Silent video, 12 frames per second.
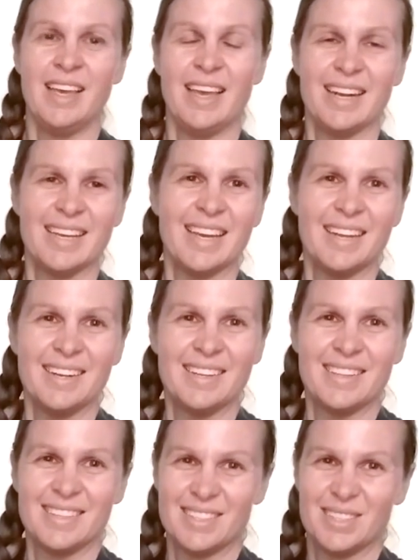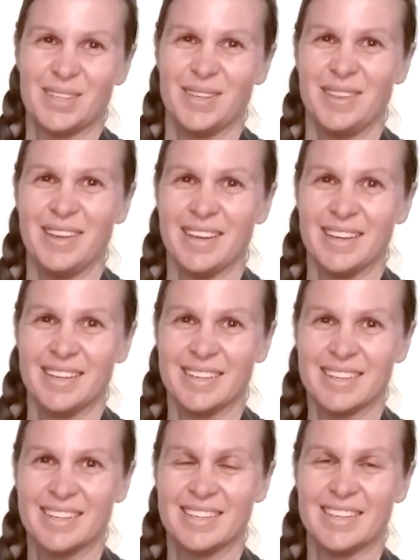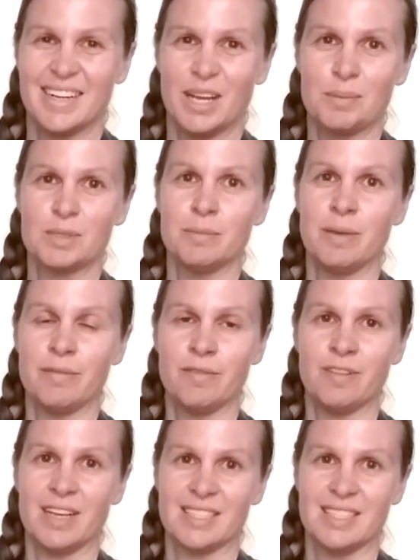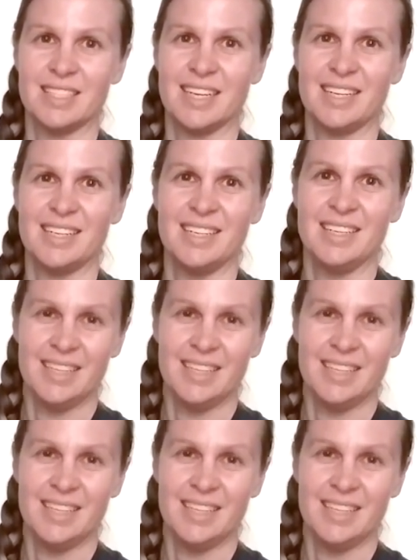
And again, this is a good thing. It helps the baby flex its head